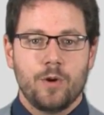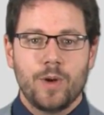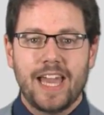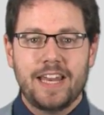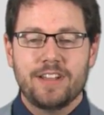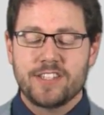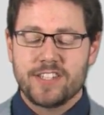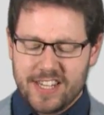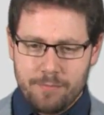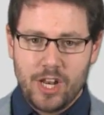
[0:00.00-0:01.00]
We can even
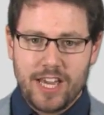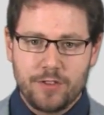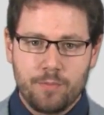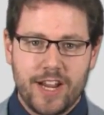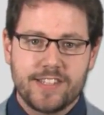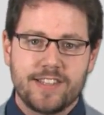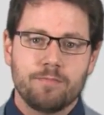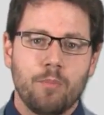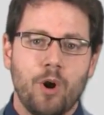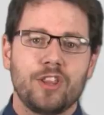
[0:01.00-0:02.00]
simulate brains
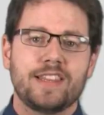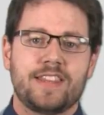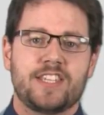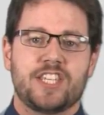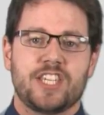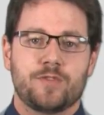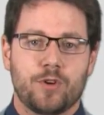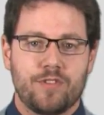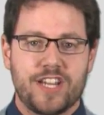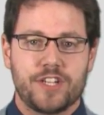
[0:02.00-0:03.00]
that model the disease
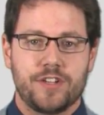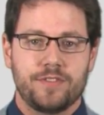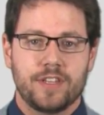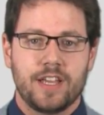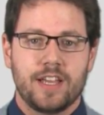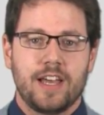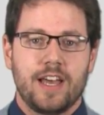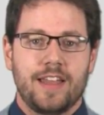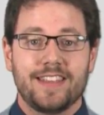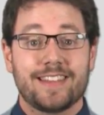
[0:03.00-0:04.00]
progression
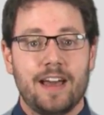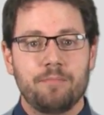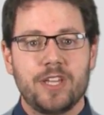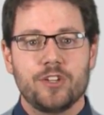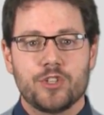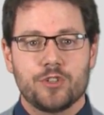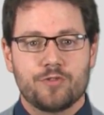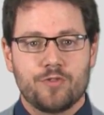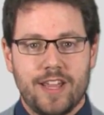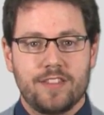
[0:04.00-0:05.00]
and that can be used to
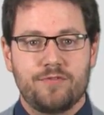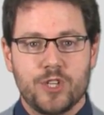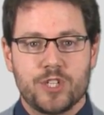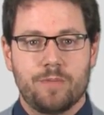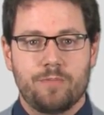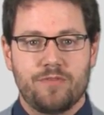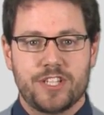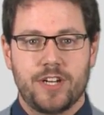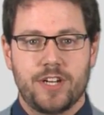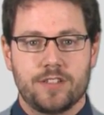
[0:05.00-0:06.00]
train the future
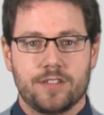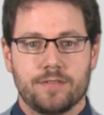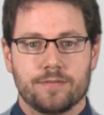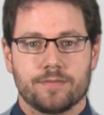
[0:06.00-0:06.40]
professionals.